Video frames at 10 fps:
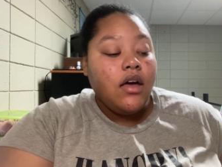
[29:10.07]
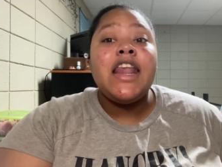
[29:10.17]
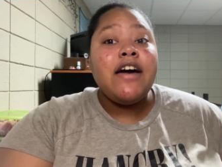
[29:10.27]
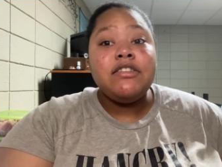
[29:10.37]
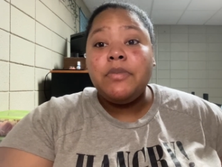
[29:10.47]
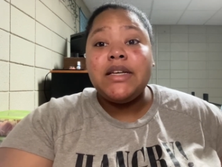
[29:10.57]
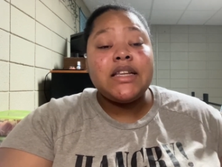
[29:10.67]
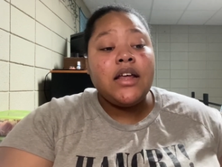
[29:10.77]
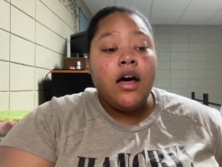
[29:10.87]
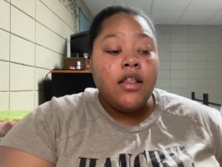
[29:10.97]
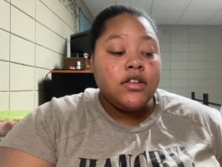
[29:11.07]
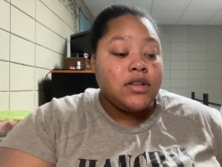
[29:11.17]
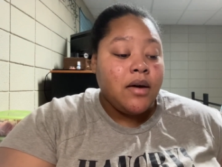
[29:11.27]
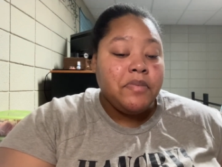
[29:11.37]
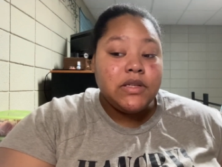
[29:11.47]
Now that's basically all of this
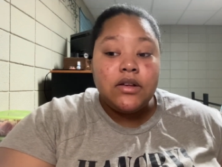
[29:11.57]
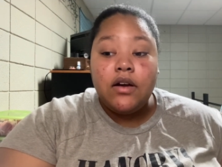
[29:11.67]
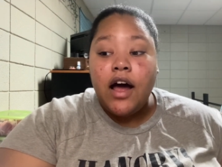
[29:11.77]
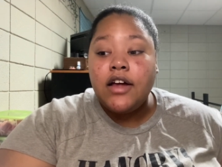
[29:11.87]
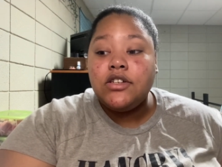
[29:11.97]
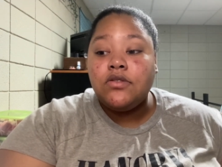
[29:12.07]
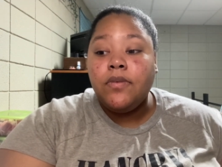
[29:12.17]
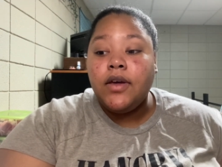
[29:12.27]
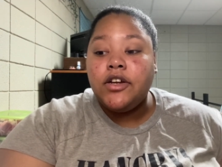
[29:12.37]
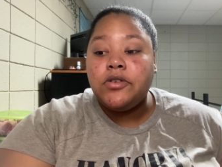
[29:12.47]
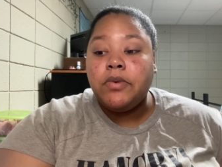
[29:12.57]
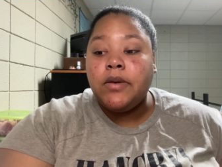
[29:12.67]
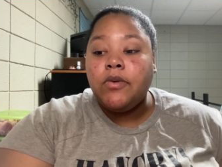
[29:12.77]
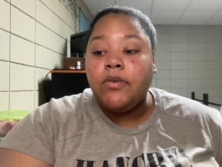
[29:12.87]
episode. I just wish people